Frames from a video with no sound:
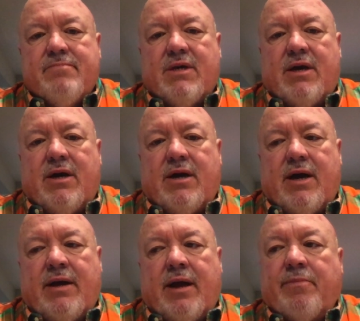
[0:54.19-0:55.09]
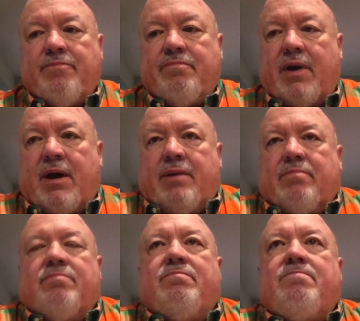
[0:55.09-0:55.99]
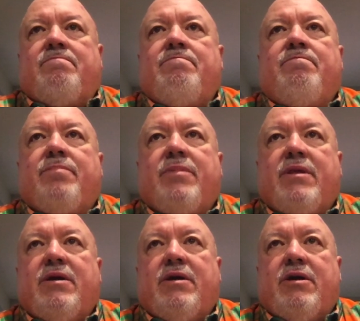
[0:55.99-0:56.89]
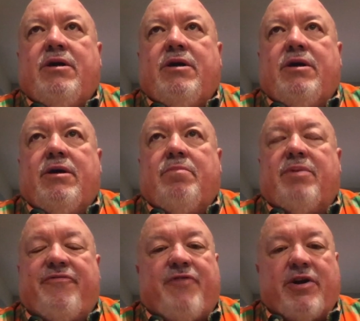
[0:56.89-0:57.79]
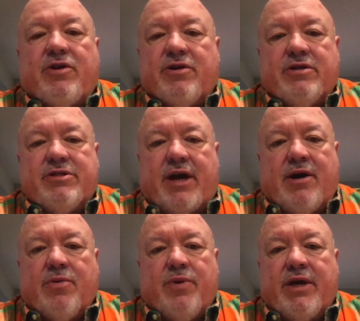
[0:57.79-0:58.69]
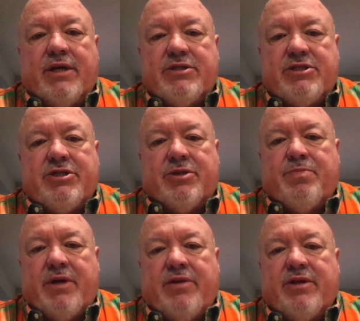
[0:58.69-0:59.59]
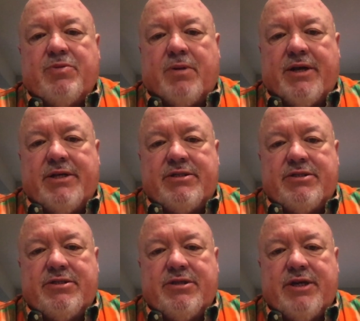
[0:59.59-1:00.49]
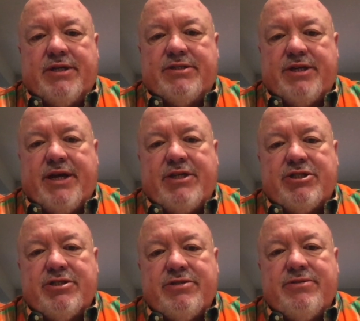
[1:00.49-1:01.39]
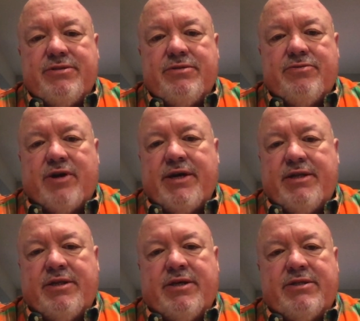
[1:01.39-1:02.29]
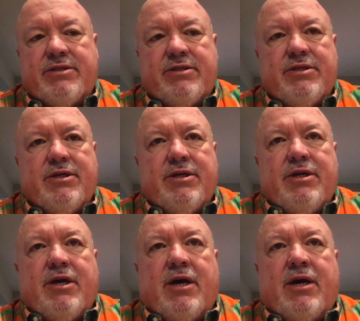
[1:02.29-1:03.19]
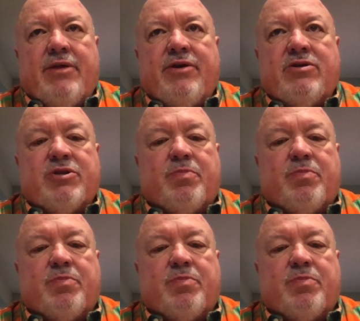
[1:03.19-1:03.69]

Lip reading: I'm befuddled as how we can still be in this place as a nation, right? That there's a